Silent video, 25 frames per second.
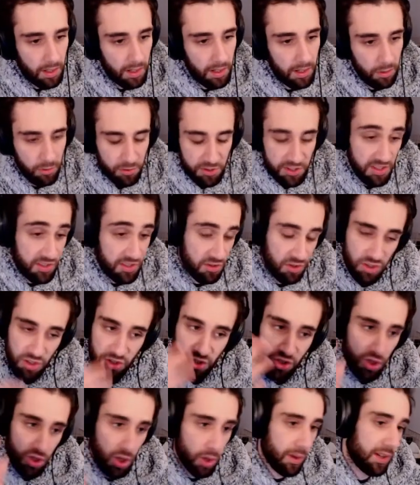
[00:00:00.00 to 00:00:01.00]
Or is this
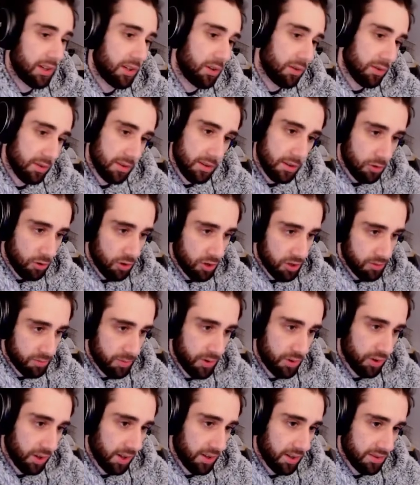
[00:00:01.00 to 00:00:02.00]
just showing you that the
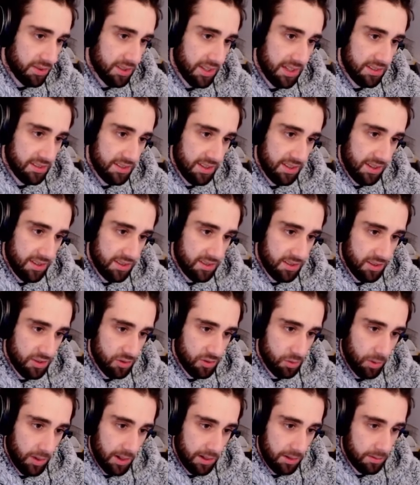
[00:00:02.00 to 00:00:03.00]
crossbow does exist
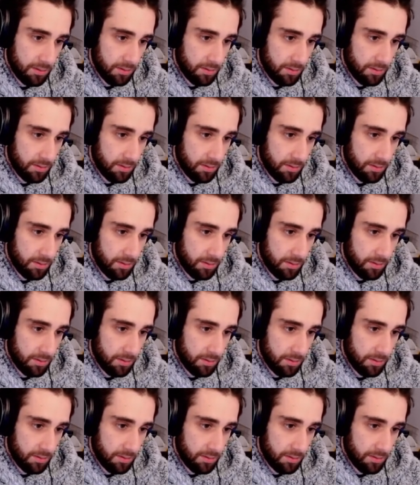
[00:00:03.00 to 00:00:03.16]
as well?